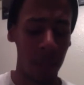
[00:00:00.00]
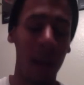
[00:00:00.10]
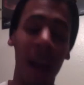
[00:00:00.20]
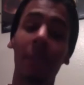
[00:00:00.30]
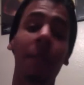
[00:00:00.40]

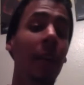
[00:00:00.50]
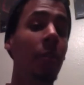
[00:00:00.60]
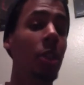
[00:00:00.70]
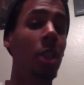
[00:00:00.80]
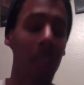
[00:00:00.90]
my
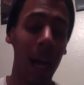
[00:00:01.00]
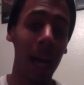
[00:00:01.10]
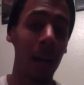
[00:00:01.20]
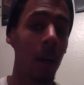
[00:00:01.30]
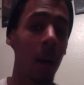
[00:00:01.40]
favorite
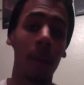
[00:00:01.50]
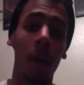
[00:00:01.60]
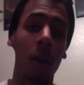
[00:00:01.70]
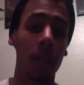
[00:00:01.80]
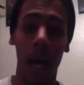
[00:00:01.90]
saga of
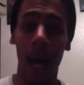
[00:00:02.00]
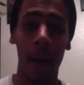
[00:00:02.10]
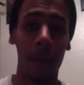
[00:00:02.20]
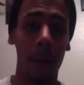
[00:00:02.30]
all time.